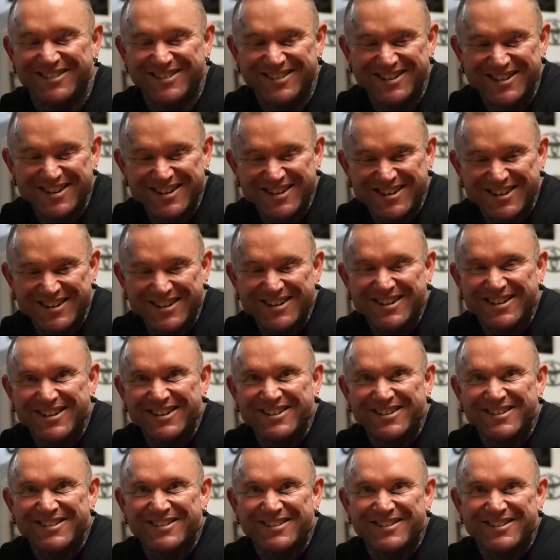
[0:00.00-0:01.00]
I'm like that as
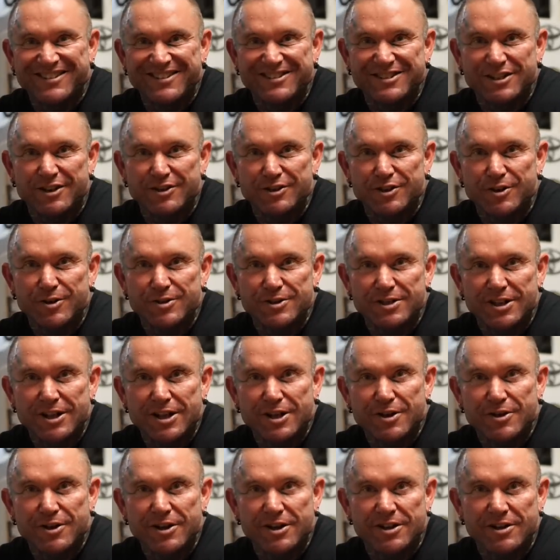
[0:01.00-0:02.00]
well so as long as I
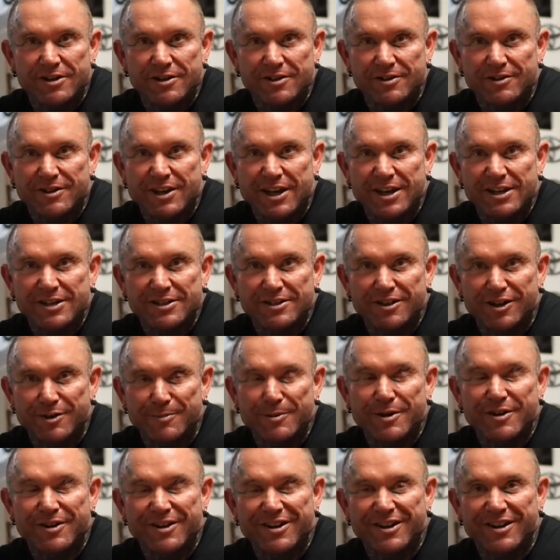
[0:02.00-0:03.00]
don't eat it and taste it I'm
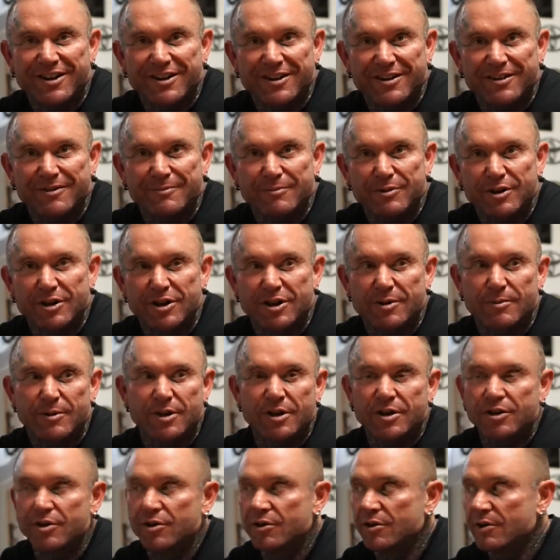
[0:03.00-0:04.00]
okay but I'm
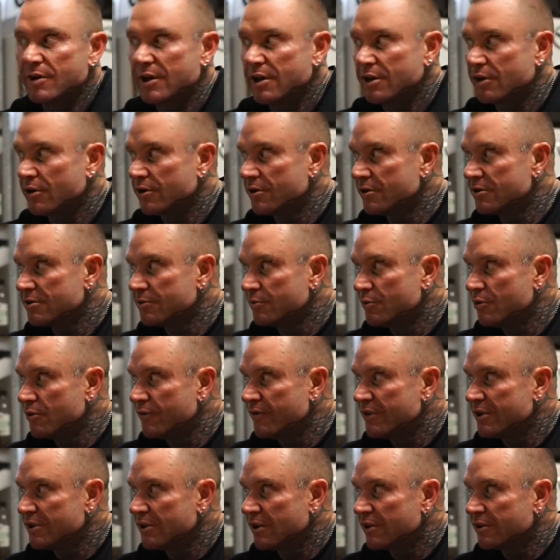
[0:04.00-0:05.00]
like you how you got your
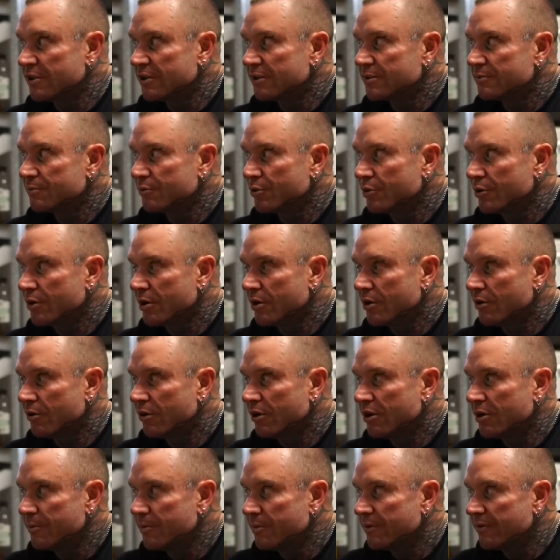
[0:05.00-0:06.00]
smoothies I just brought a whole
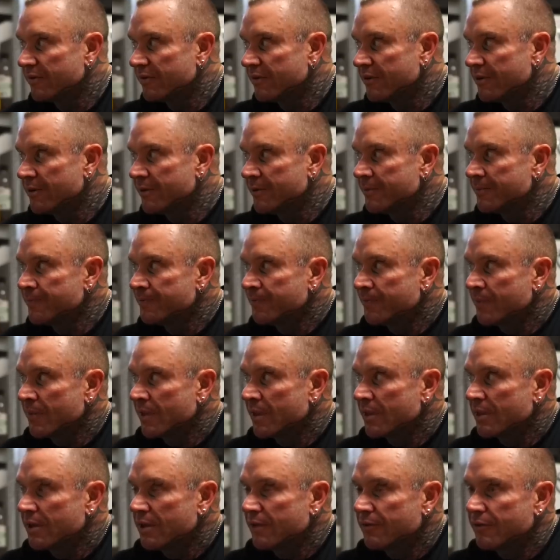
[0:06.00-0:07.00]
heap of
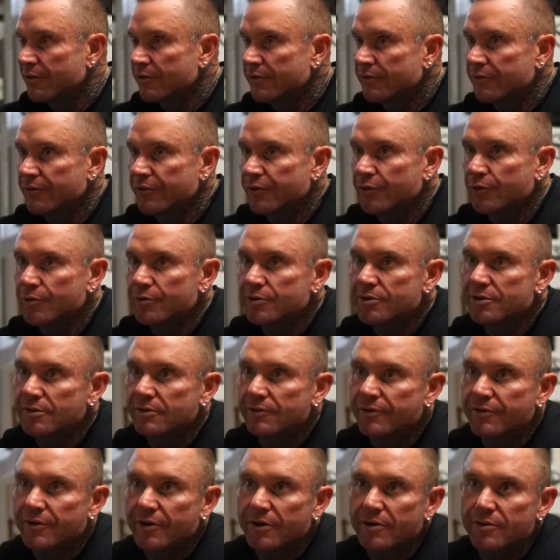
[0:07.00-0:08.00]
different fruits and
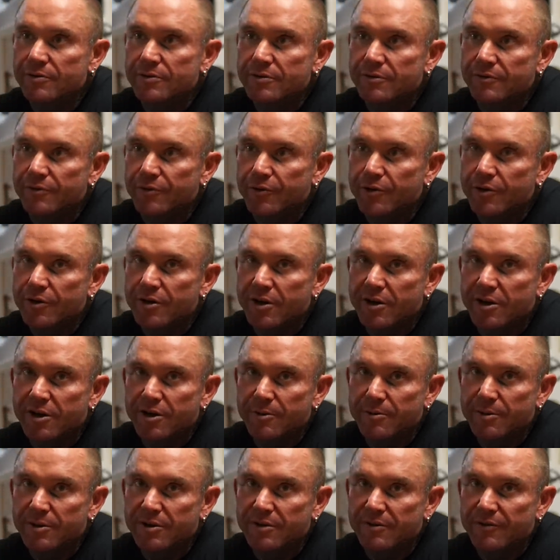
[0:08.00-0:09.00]
frozen fruit I
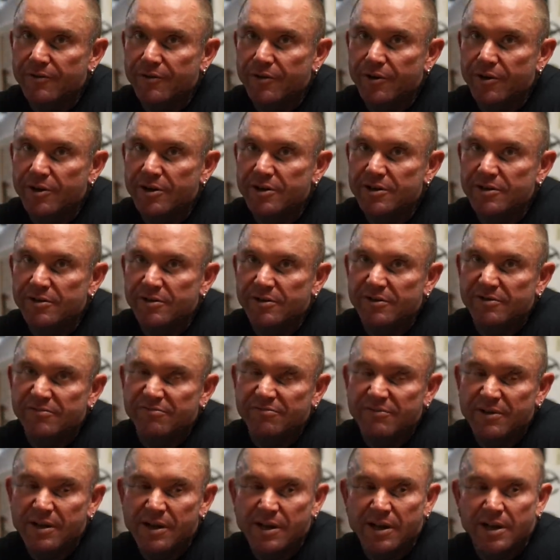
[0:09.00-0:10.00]
keep in the freezer and
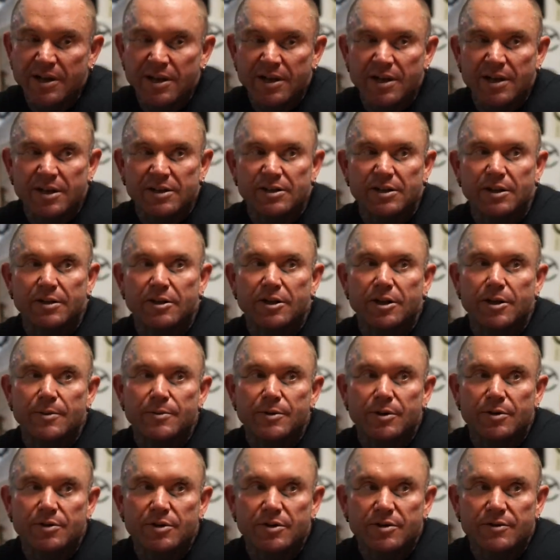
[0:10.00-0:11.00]
sometimes
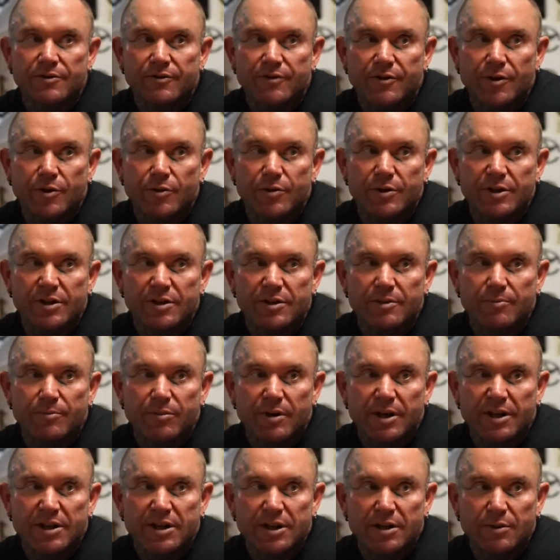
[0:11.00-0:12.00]
I'll just throw it in the
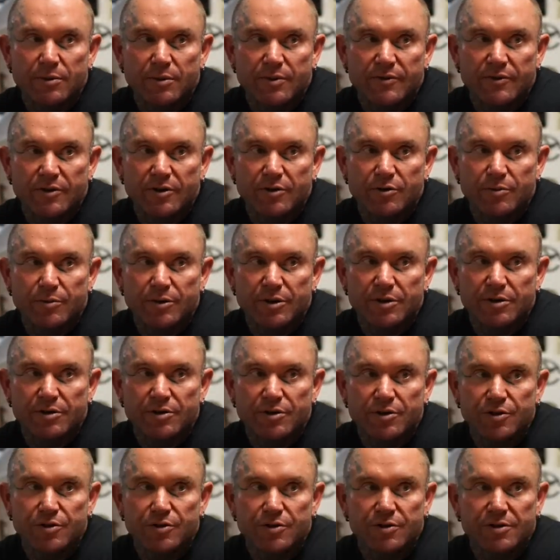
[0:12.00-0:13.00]
blender with a little bit of
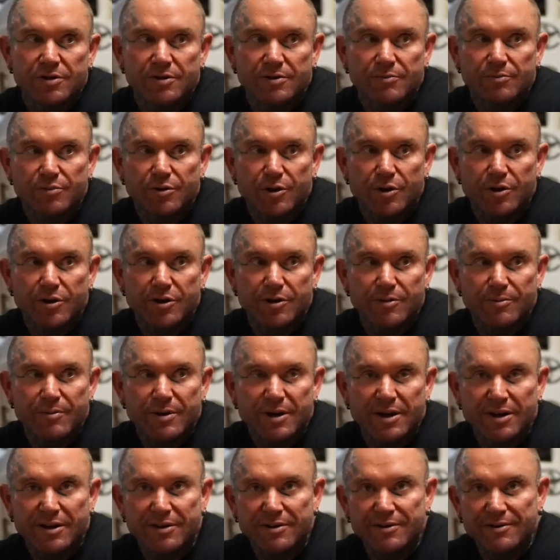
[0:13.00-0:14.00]
juice and protein
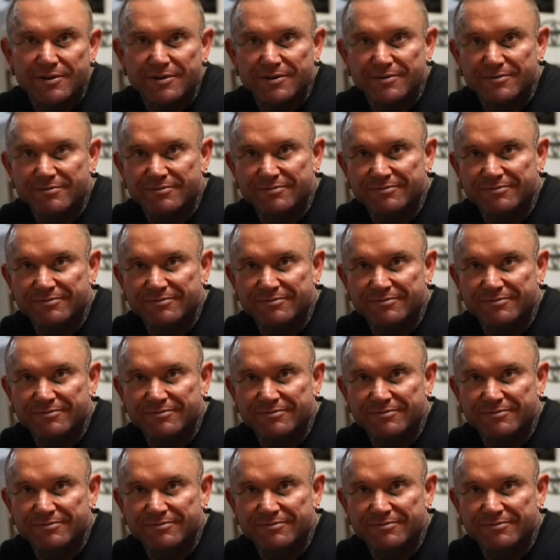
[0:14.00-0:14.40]
powder and